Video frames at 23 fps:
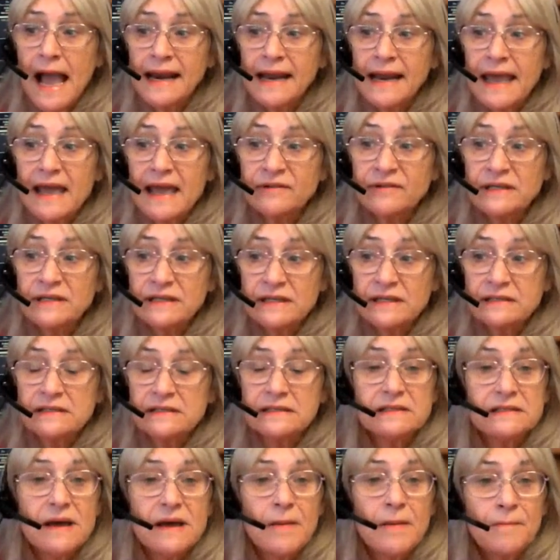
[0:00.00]
and
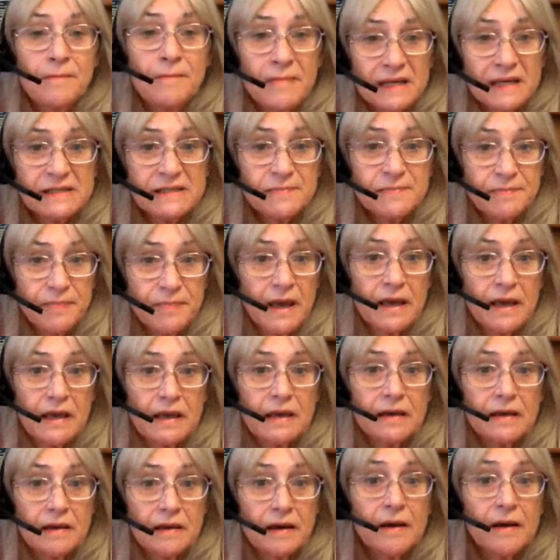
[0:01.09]
evidence must
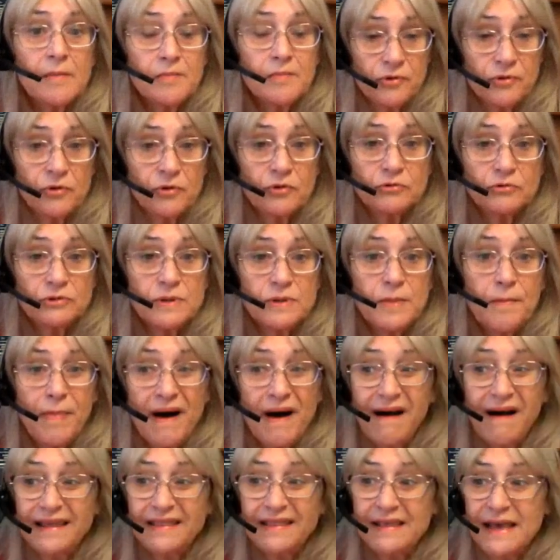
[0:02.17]
be brought
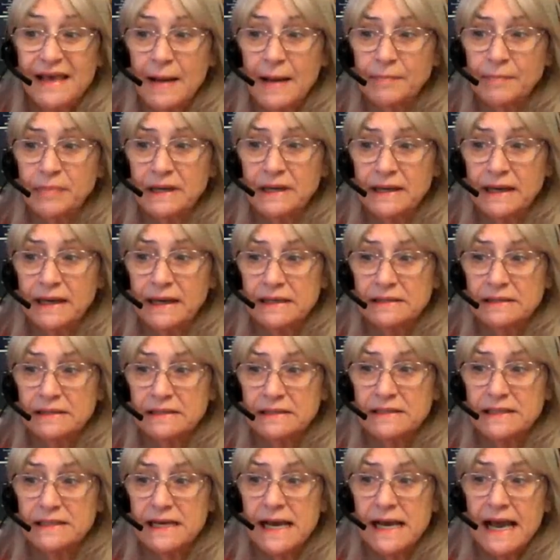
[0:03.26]
by the
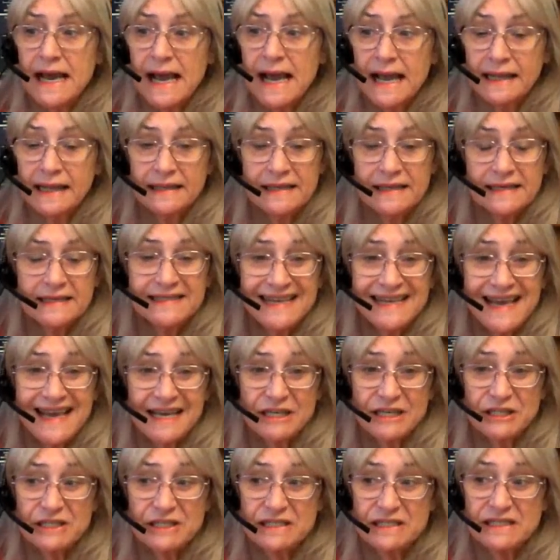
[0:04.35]
applicant, and the
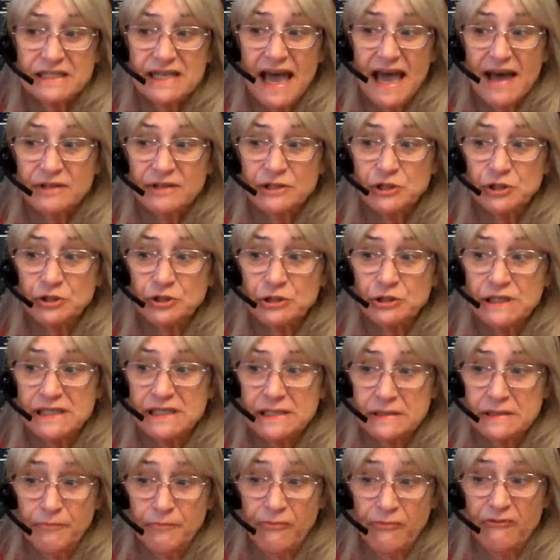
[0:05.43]
executors have a duty
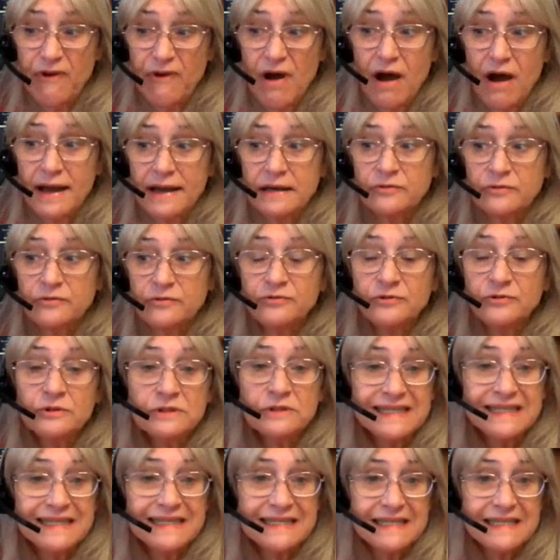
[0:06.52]
to provide full
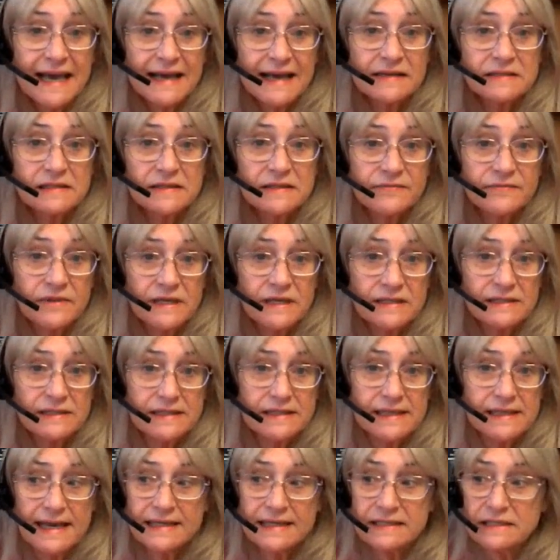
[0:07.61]
details of the
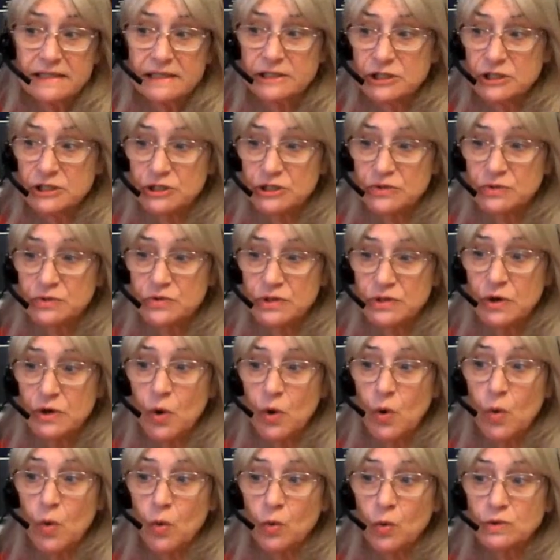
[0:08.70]
estate to the
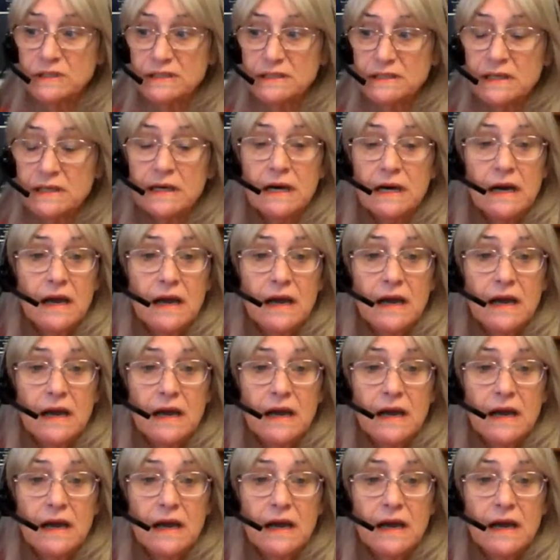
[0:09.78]
court,